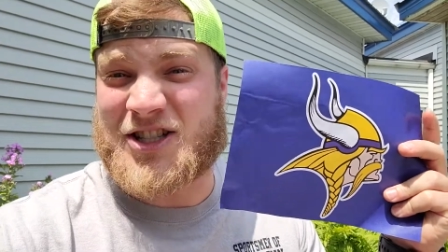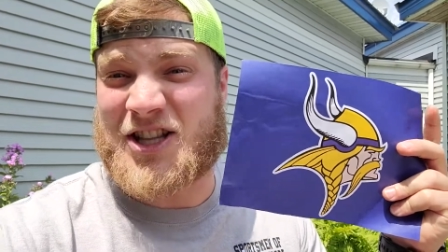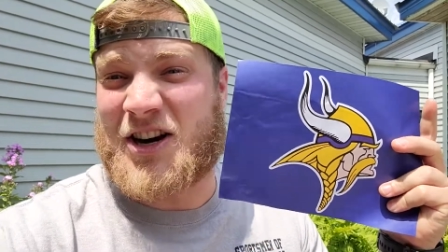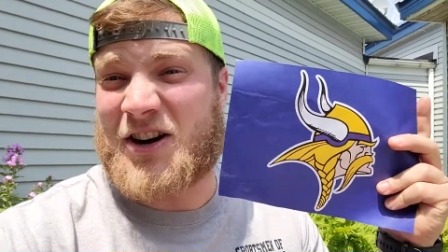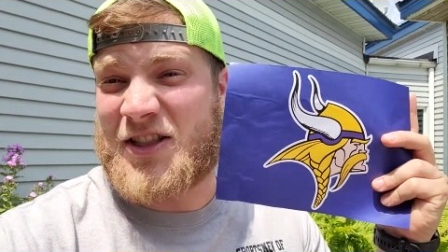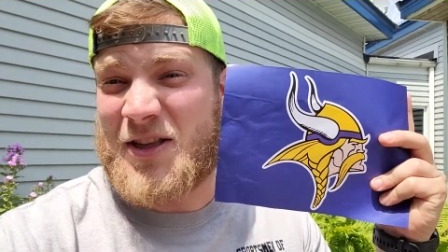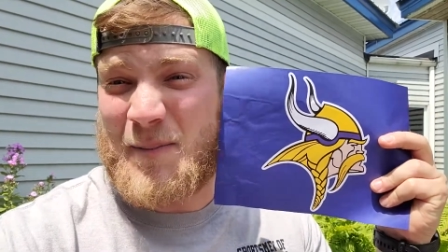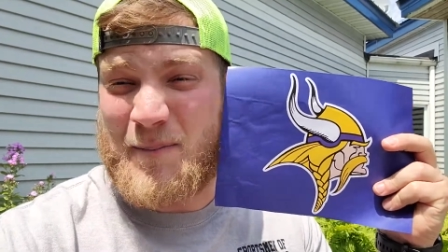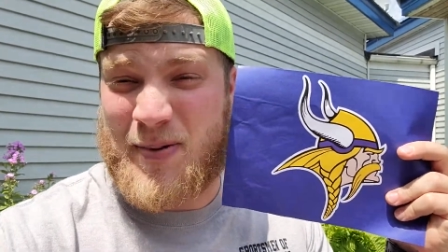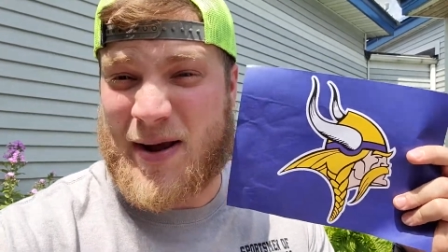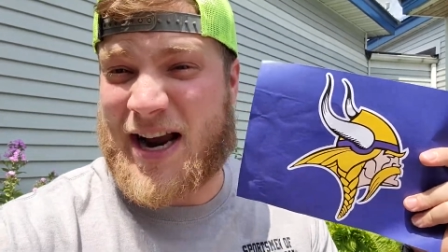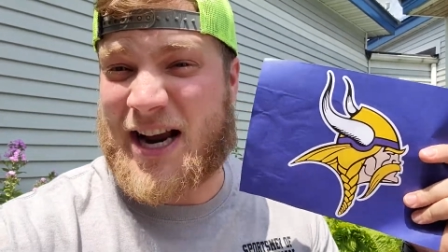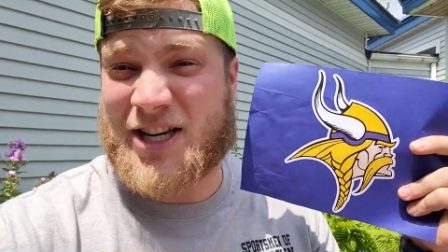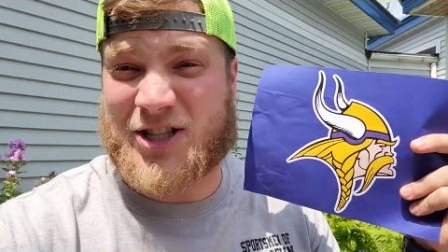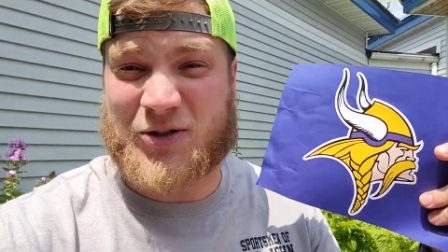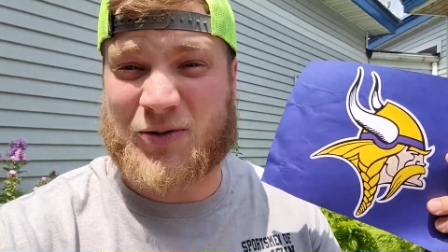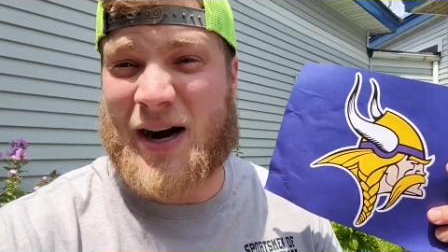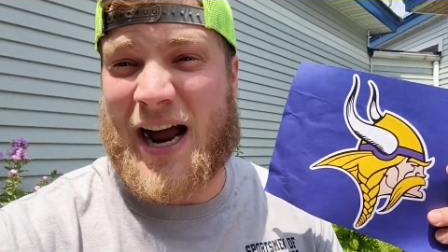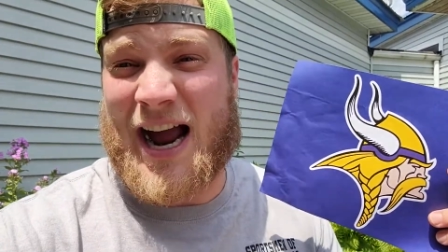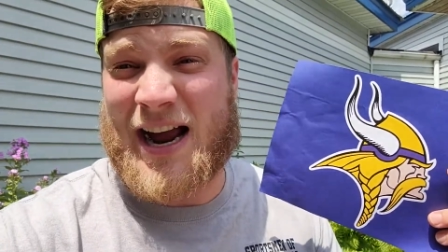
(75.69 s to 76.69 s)
They're the
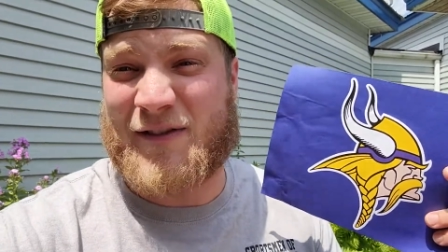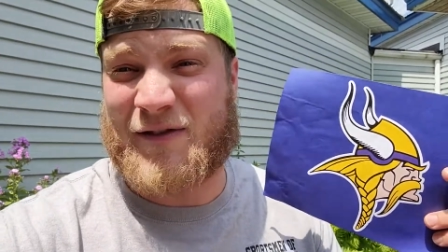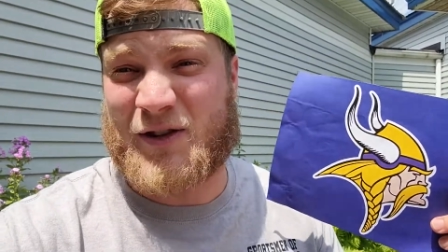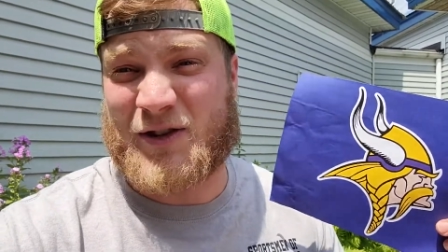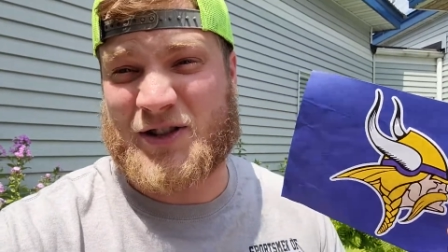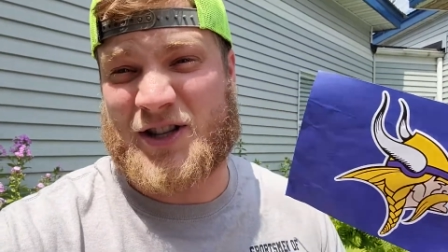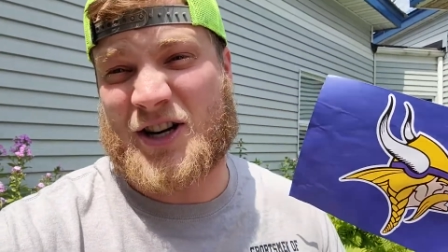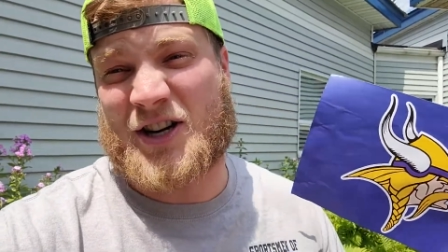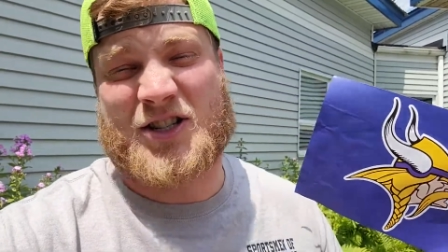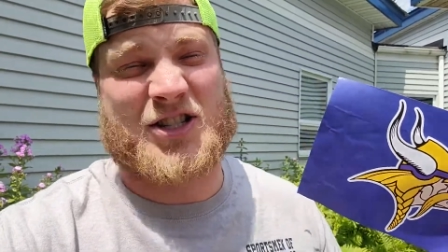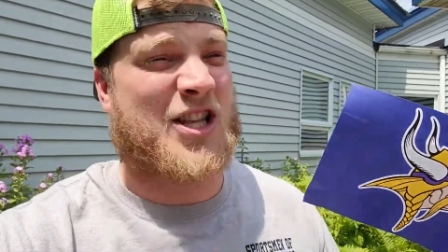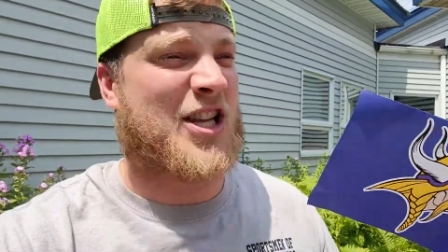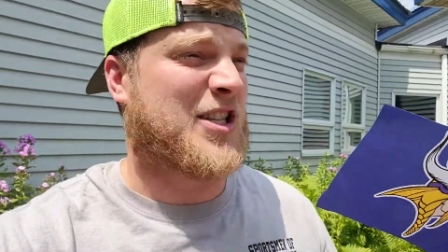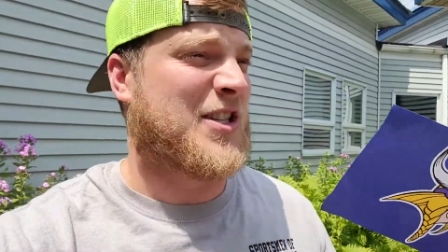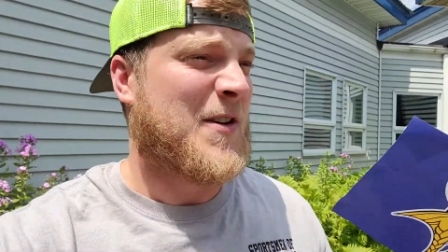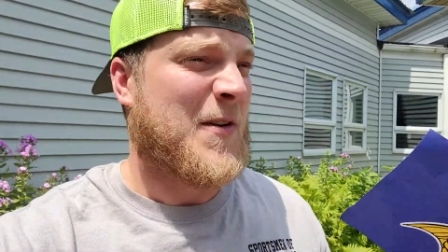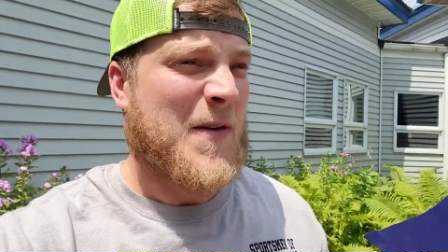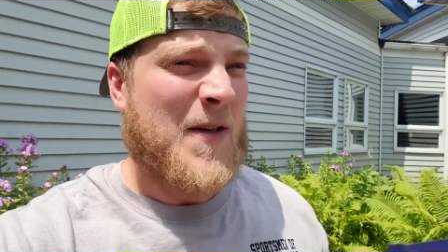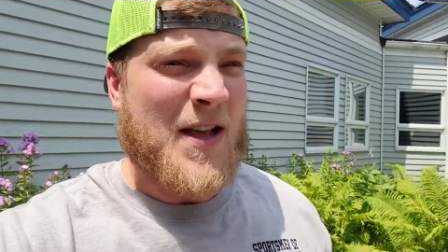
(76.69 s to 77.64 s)
biggest rival. There's this,